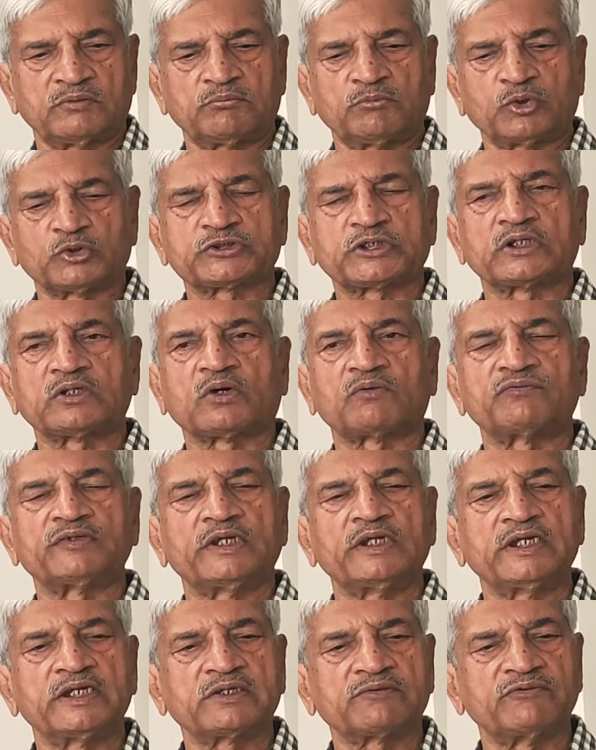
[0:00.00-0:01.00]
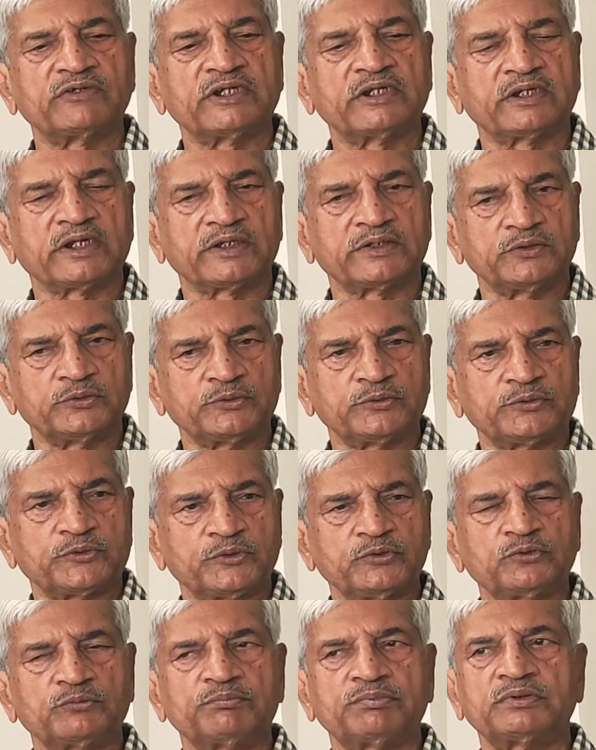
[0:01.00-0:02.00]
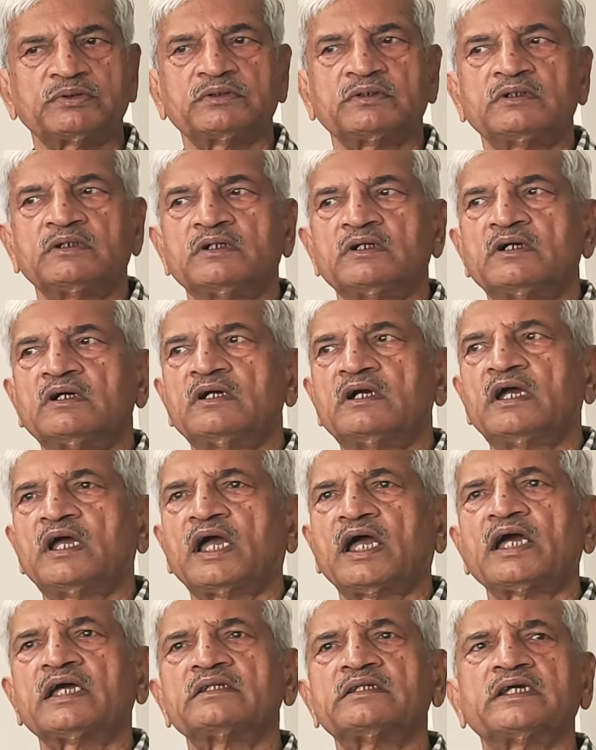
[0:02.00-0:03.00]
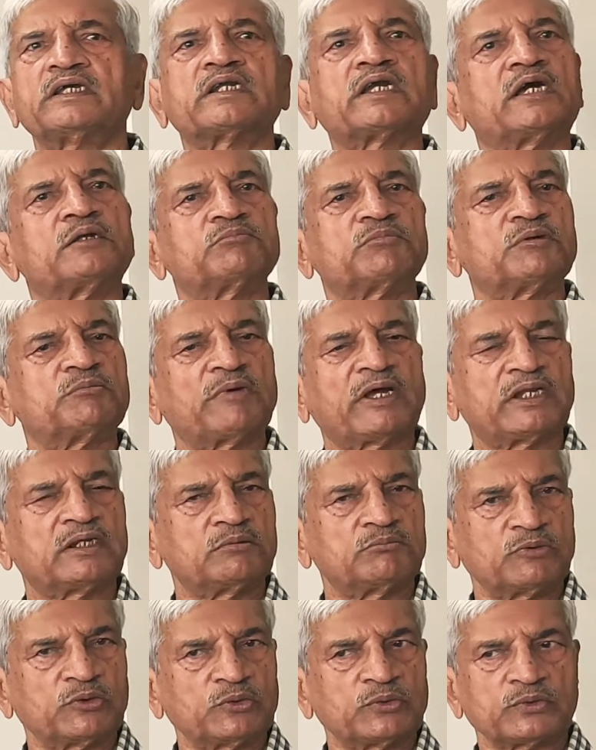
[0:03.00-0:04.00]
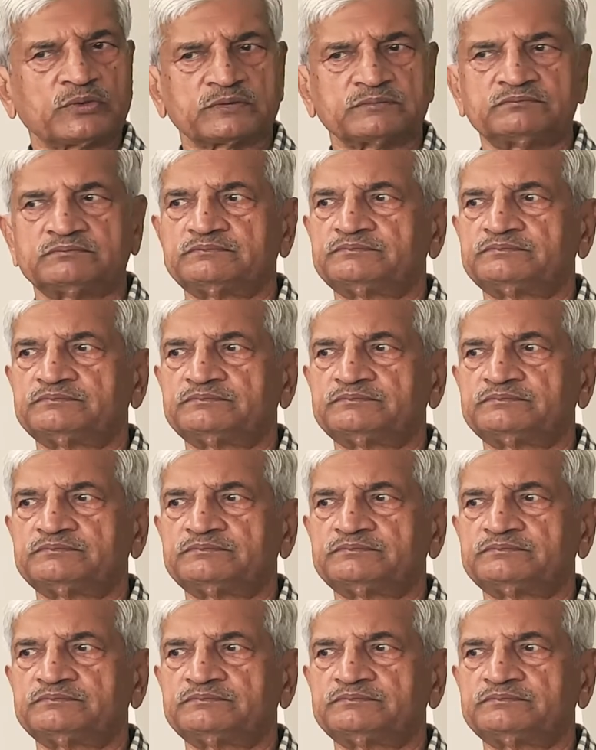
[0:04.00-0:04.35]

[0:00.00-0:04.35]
motion of a liquid in a U-tube, and there can be many more.